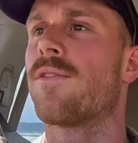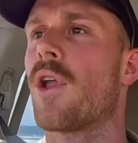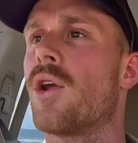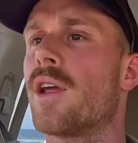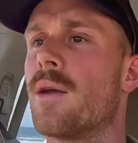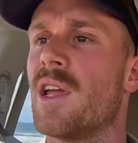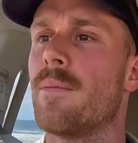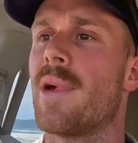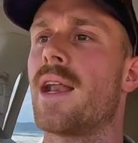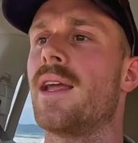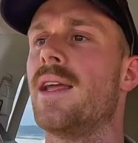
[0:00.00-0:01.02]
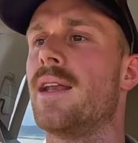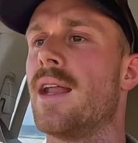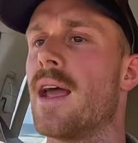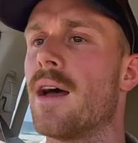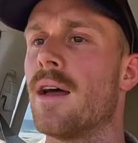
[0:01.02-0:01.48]
floating a bit better here
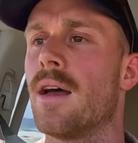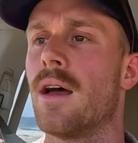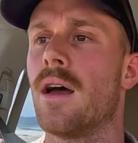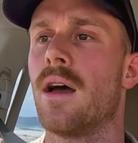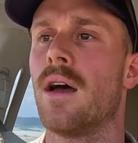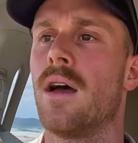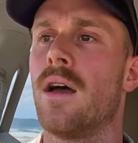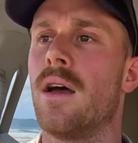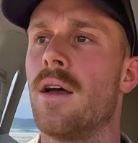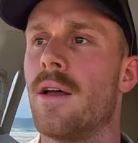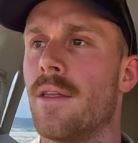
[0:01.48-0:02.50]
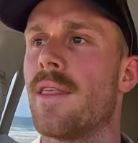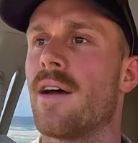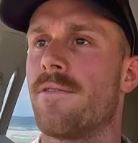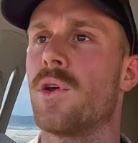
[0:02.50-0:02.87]
now. That